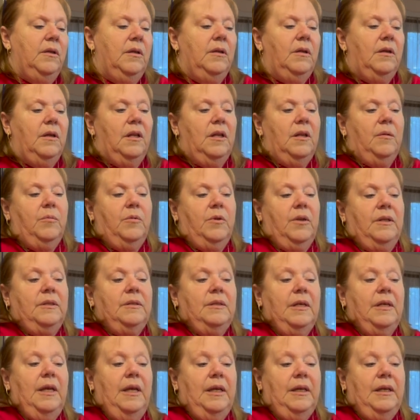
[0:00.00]
And I'm gonna
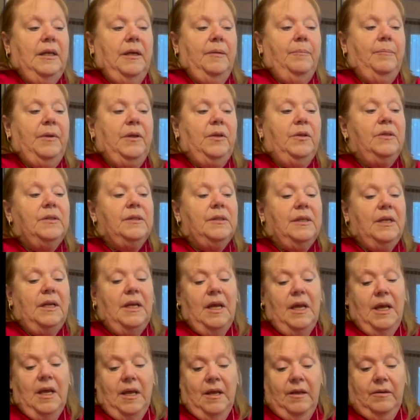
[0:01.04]
take it because
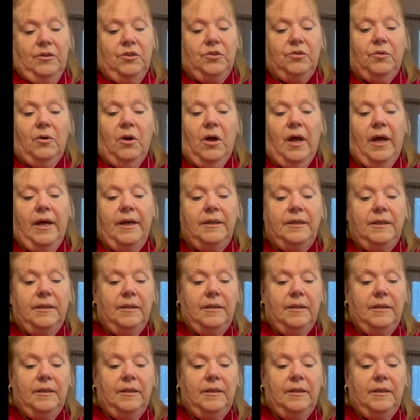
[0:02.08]
dried